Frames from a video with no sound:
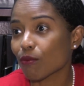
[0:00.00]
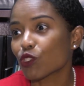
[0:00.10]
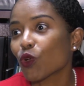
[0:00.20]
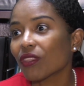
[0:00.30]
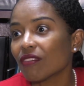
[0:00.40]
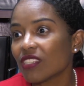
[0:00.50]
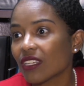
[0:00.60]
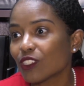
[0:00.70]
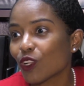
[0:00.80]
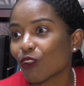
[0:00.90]
I'm sure they've
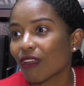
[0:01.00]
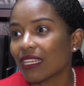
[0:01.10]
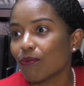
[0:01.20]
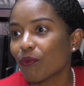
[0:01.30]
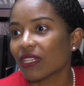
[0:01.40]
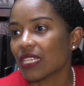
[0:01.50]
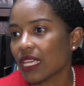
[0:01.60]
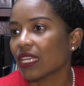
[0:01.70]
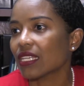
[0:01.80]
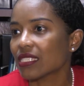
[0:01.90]
done it already, but
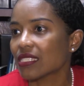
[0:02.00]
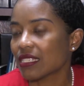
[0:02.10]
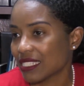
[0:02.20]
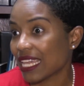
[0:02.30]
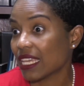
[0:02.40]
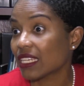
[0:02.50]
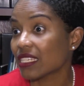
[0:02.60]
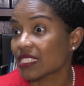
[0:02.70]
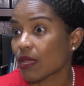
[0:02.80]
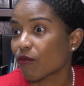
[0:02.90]
taking it
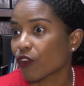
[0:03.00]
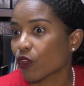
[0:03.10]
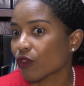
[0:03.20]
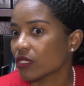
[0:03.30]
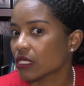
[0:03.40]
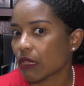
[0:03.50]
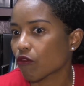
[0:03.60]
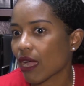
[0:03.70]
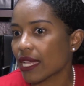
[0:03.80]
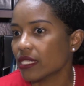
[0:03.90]
a step further and say,
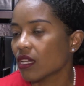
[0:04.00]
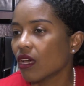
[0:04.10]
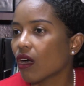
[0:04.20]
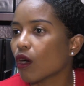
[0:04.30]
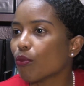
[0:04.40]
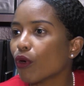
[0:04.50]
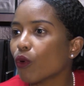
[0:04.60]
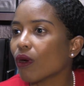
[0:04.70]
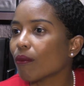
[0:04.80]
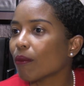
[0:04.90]
write a
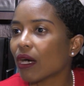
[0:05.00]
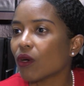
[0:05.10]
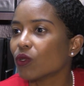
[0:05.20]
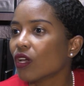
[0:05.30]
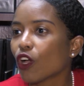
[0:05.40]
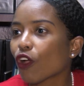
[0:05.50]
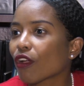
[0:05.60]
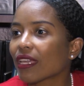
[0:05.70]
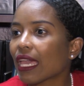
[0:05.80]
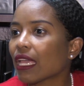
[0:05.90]
poem about
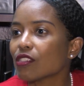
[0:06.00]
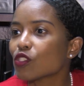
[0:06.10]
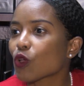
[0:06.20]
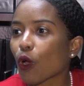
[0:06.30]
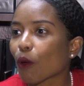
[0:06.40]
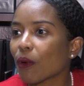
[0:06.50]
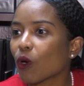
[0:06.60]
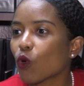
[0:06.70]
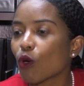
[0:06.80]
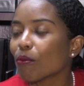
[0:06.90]
hurricanes
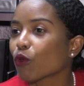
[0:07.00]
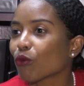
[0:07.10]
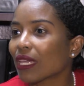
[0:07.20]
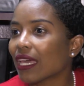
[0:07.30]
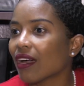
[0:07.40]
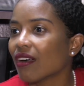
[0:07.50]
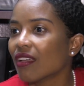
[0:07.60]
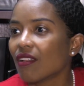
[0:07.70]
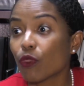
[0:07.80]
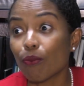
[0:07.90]
Irma or Maria,
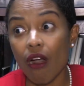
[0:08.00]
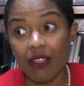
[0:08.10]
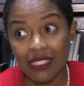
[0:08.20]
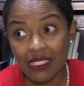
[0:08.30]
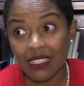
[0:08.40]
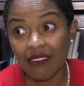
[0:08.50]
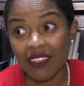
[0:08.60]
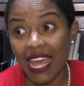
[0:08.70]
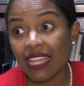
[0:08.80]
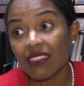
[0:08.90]
the
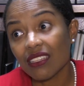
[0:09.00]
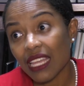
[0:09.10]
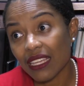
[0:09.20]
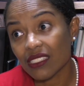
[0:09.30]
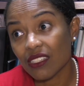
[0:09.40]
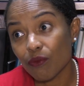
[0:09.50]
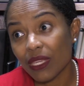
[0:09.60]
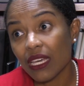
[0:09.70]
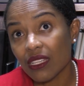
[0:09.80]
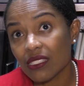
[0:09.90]
positive and the negative,
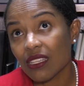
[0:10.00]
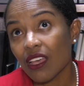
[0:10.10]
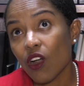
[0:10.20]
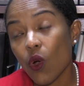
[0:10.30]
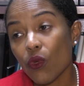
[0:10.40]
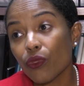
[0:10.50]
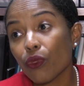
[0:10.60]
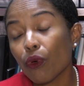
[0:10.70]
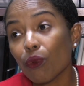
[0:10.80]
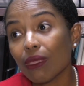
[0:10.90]
because
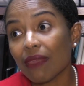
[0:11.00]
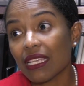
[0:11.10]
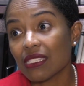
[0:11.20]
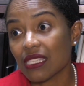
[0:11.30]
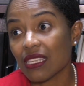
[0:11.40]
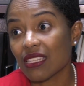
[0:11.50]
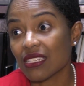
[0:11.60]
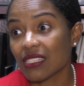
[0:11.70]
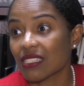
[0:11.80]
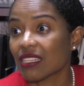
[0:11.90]
although we may see
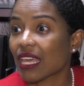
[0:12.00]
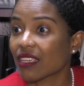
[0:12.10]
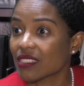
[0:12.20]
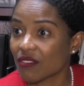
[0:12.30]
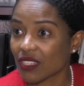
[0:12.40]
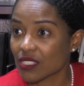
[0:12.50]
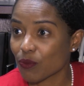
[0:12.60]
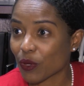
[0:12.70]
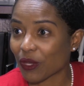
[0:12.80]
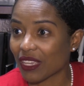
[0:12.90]
this as a negative
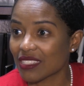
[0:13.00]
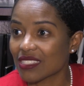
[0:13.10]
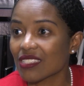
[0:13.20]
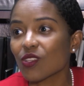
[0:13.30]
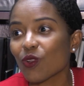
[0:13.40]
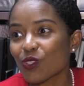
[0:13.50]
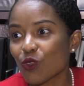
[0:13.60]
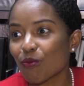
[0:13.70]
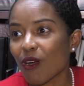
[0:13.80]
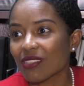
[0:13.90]
experience, it's
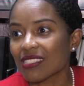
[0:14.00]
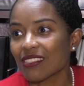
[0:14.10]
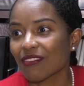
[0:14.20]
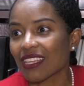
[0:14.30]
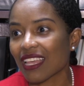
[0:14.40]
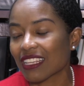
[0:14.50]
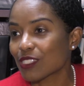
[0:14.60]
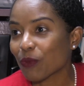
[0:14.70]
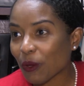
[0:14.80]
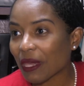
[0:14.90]
also a positive
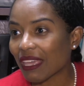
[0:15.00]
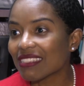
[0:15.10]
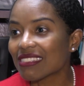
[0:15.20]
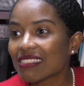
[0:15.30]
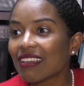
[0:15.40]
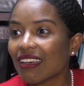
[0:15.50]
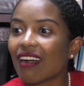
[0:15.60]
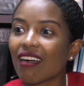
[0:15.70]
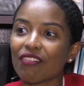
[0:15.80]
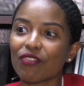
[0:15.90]
experience
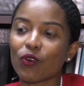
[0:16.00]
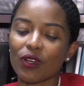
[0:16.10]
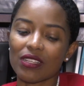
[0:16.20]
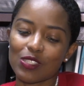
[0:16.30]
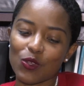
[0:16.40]
for us.